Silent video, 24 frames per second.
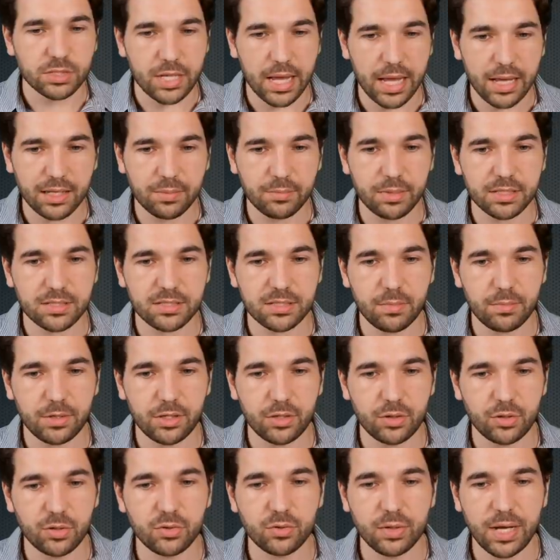talking about
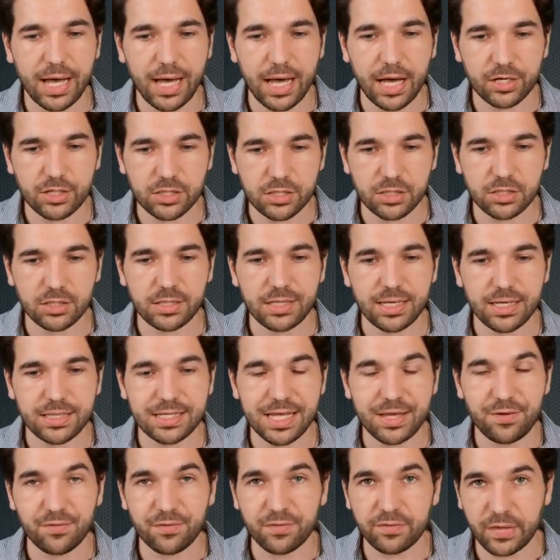somebody who actually is
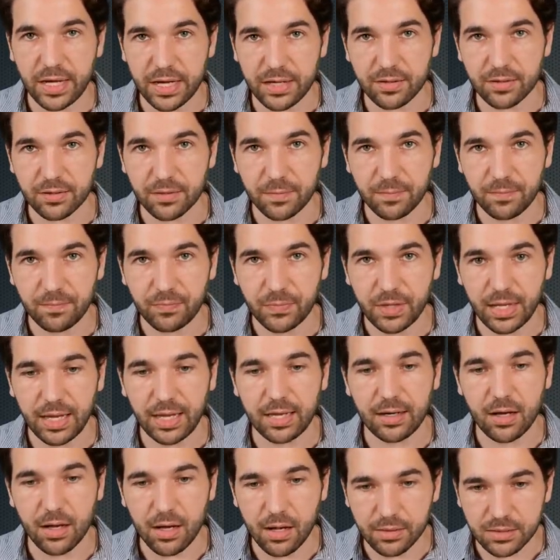a fighter.
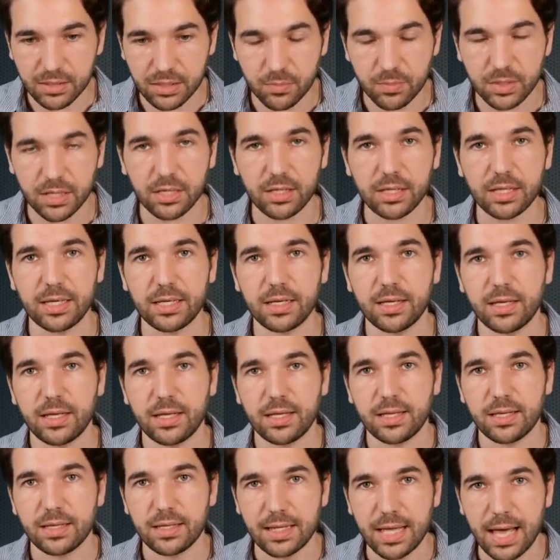And ultimately,
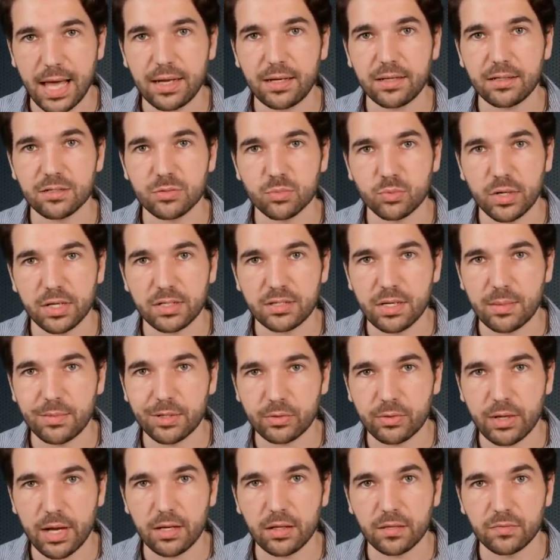that is what
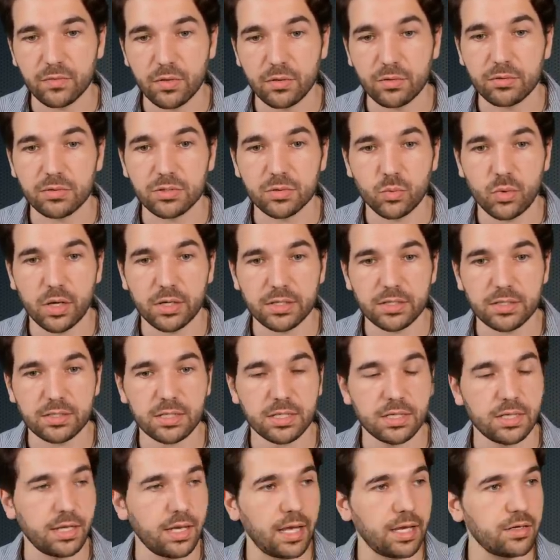Democratic voters want to
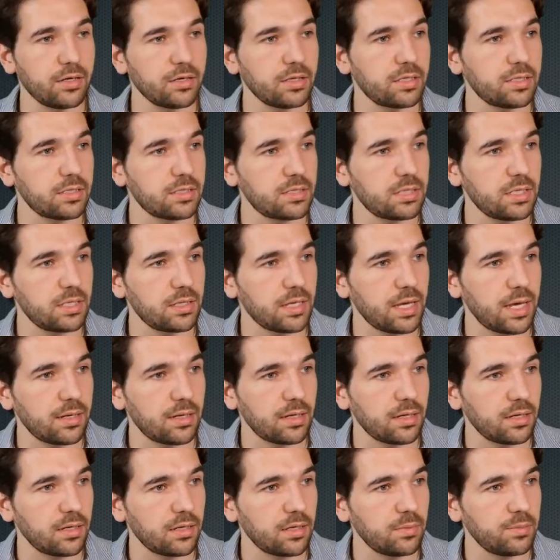see. And you're going to see
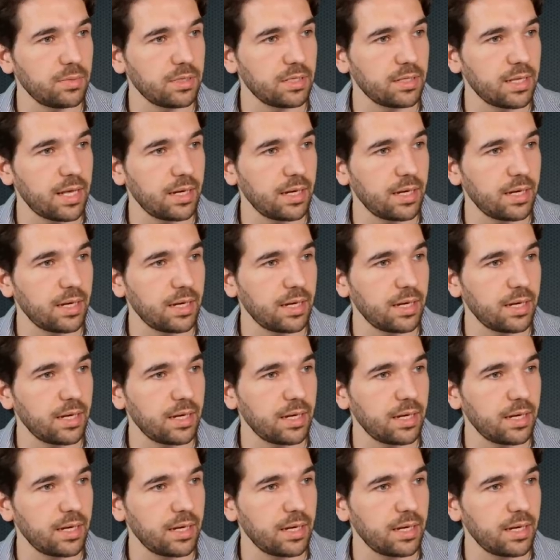that a bit of